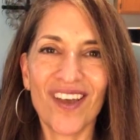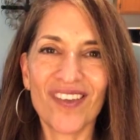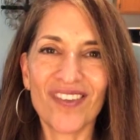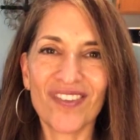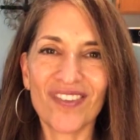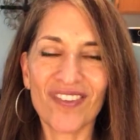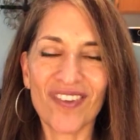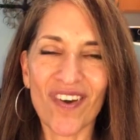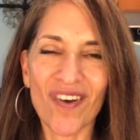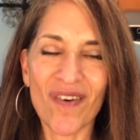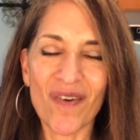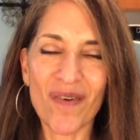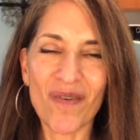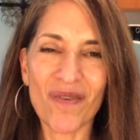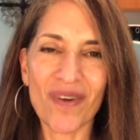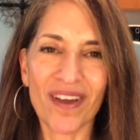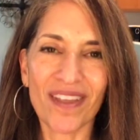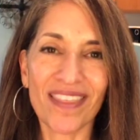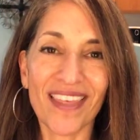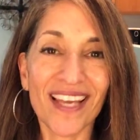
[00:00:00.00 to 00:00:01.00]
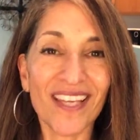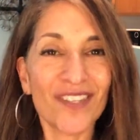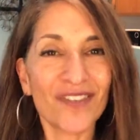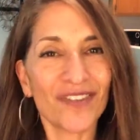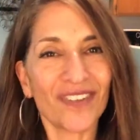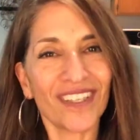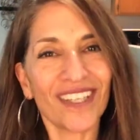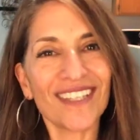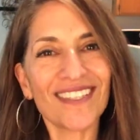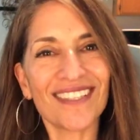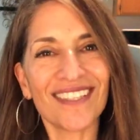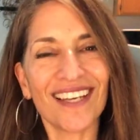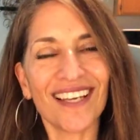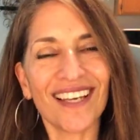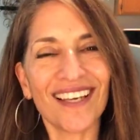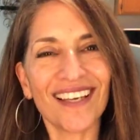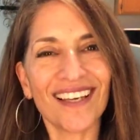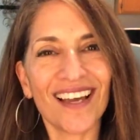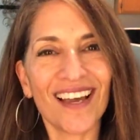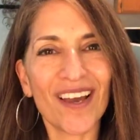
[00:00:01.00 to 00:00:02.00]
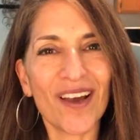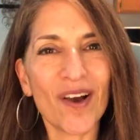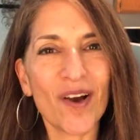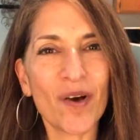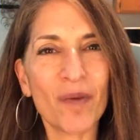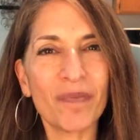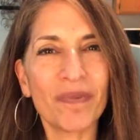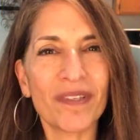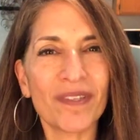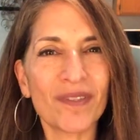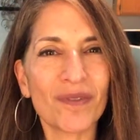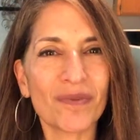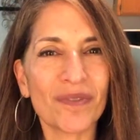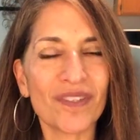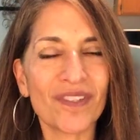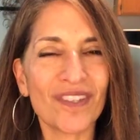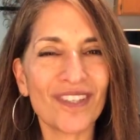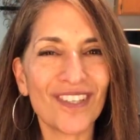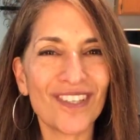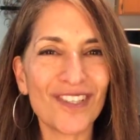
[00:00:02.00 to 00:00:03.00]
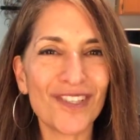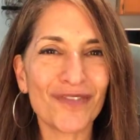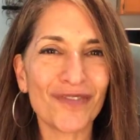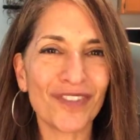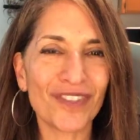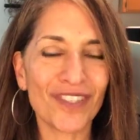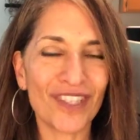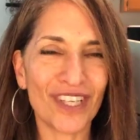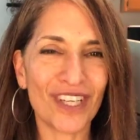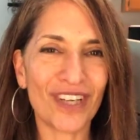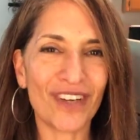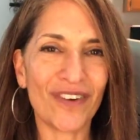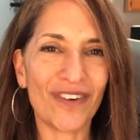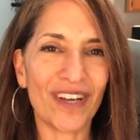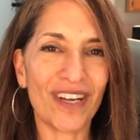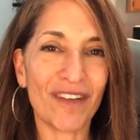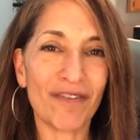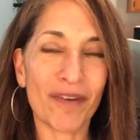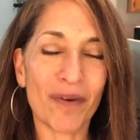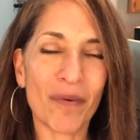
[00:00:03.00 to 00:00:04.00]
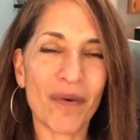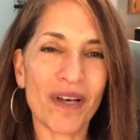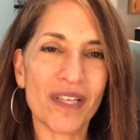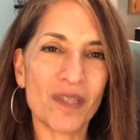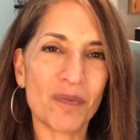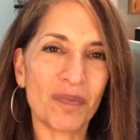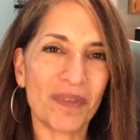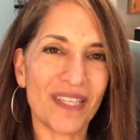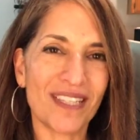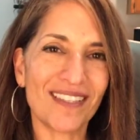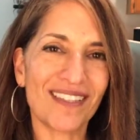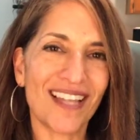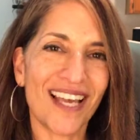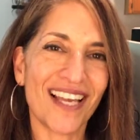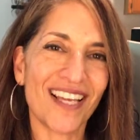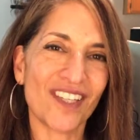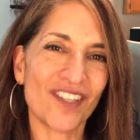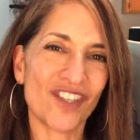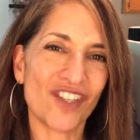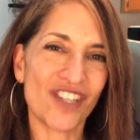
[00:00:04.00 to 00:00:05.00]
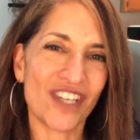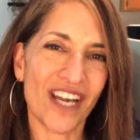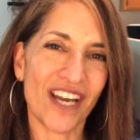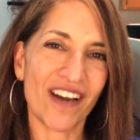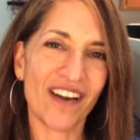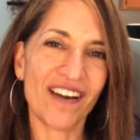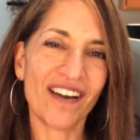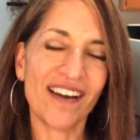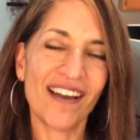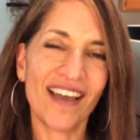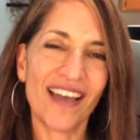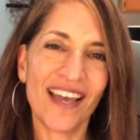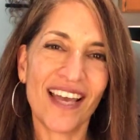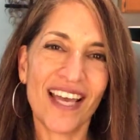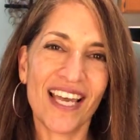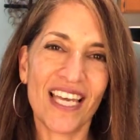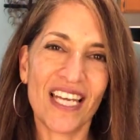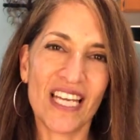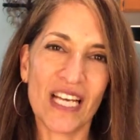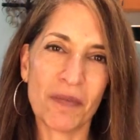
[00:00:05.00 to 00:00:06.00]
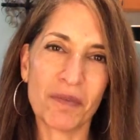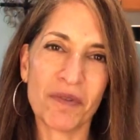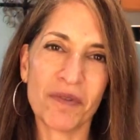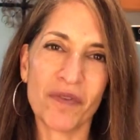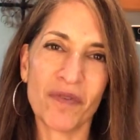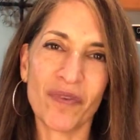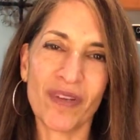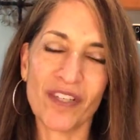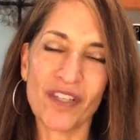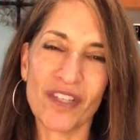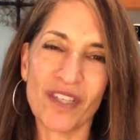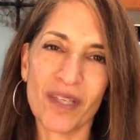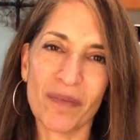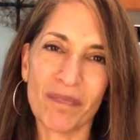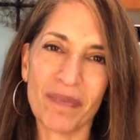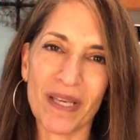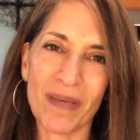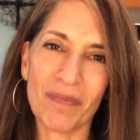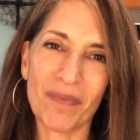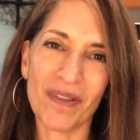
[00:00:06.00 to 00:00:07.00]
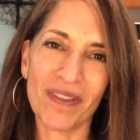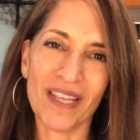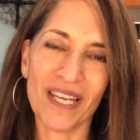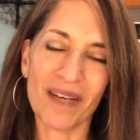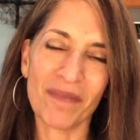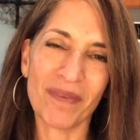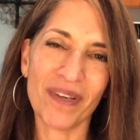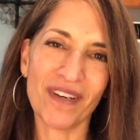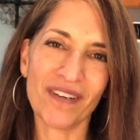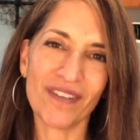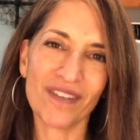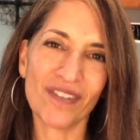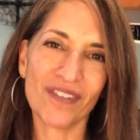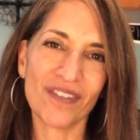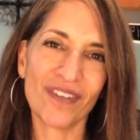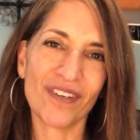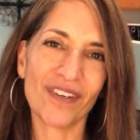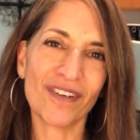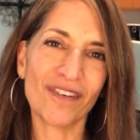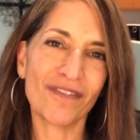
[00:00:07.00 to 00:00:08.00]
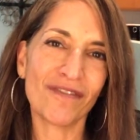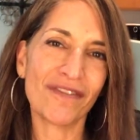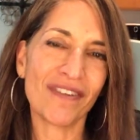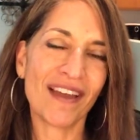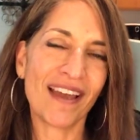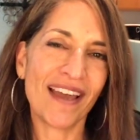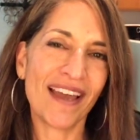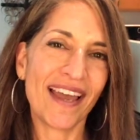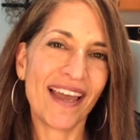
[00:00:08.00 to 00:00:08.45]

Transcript: So, thanks for listening. I hope this was useful to you. And if it was, please like and share. It helps me reach the people that I'm here to serve.